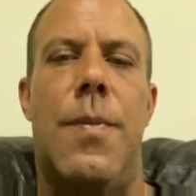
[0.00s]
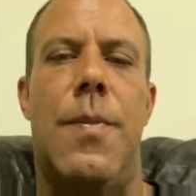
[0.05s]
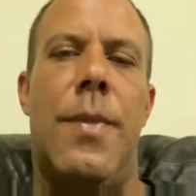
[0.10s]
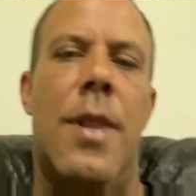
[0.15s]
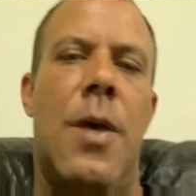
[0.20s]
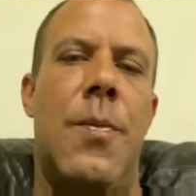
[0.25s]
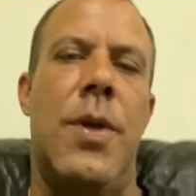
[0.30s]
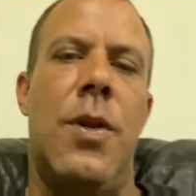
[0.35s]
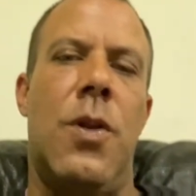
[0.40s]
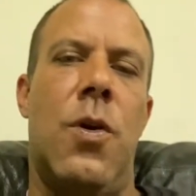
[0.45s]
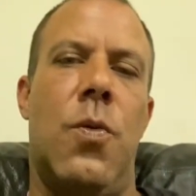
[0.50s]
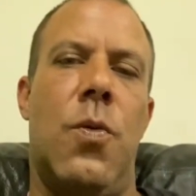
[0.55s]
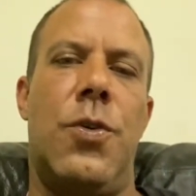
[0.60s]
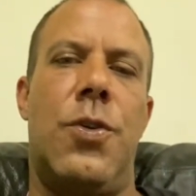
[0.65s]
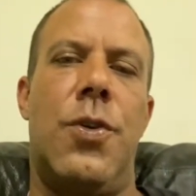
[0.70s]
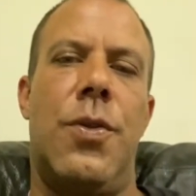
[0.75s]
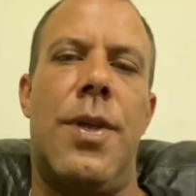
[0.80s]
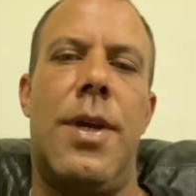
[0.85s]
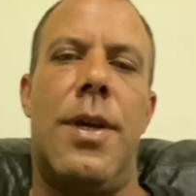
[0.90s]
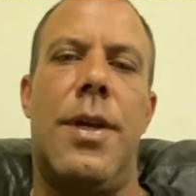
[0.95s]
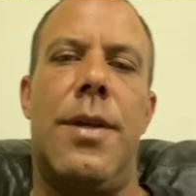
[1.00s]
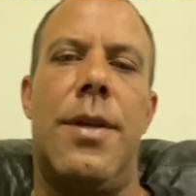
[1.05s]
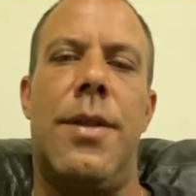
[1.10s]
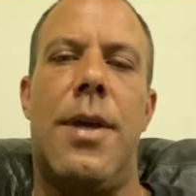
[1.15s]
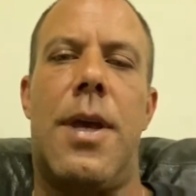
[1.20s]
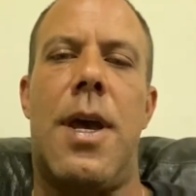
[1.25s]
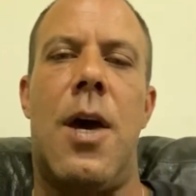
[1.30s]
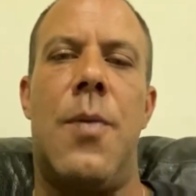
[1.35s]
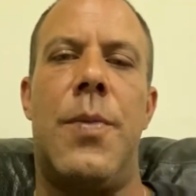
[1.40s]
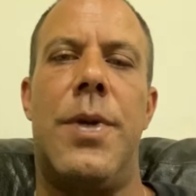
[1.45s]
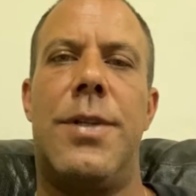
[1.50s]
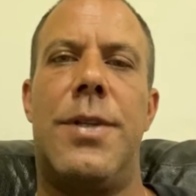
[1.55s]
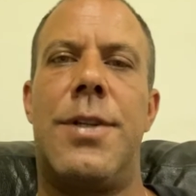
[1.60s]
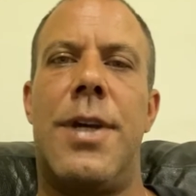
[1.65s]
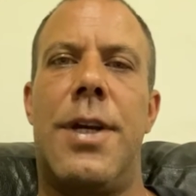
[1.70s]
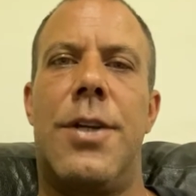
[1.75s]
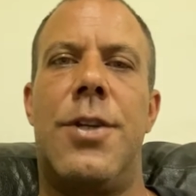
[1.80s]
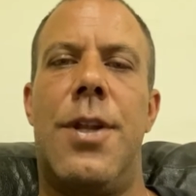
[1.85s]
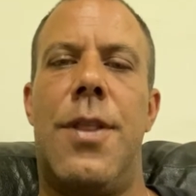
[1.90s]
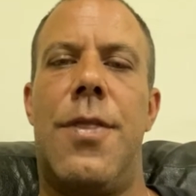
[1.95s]
let me know what you think in the comment
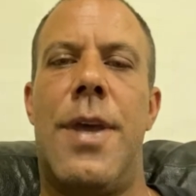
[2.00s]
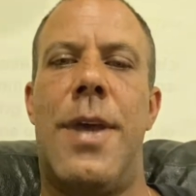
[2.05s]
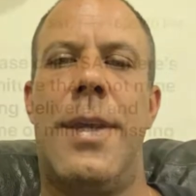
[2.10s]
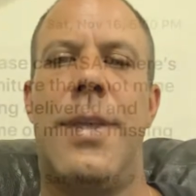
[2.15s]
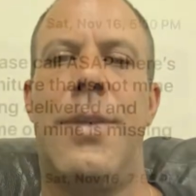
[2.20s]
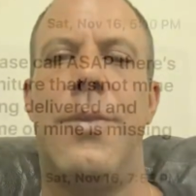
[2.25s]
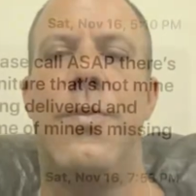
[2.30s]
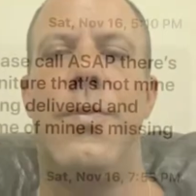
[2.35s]
section. Thank you.